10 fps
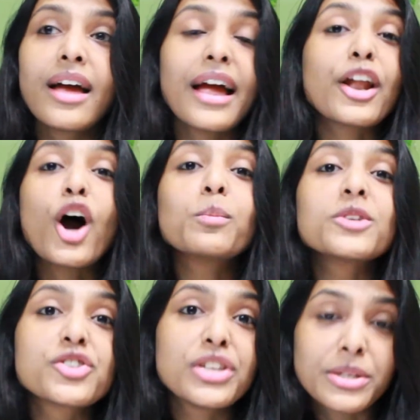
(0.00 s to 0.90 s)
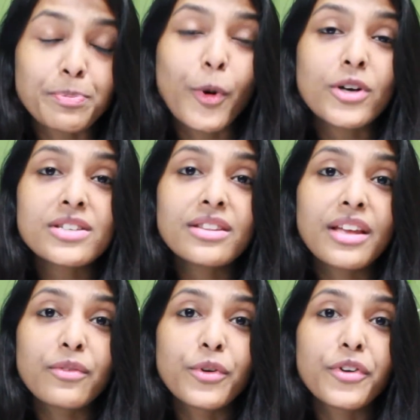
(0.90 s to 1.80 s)
and how much deposit
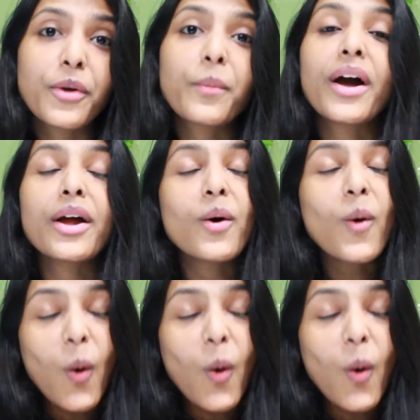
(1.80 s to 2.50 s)
they would require.